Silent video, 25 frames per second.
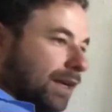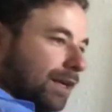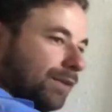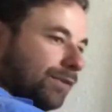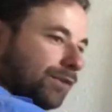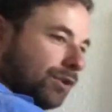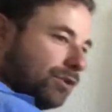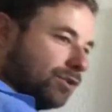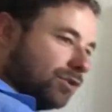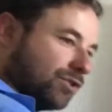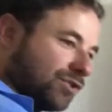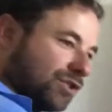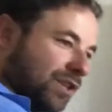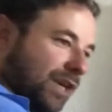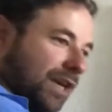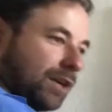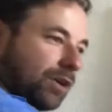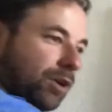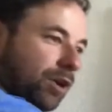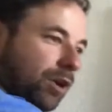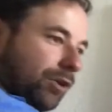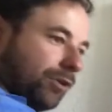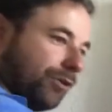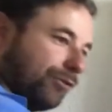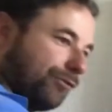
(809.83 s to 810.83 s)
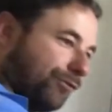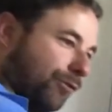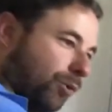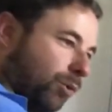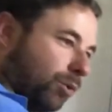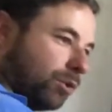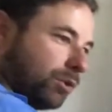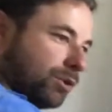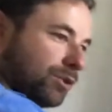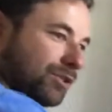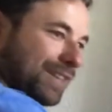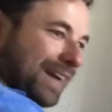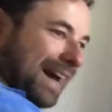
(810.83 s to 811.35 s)
So you just take all the
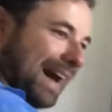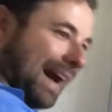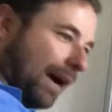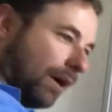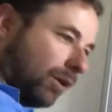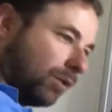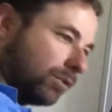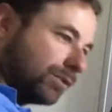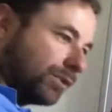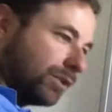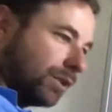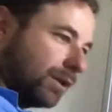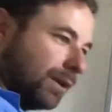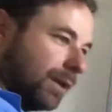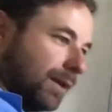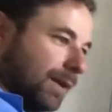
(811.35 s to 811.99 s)
4's out.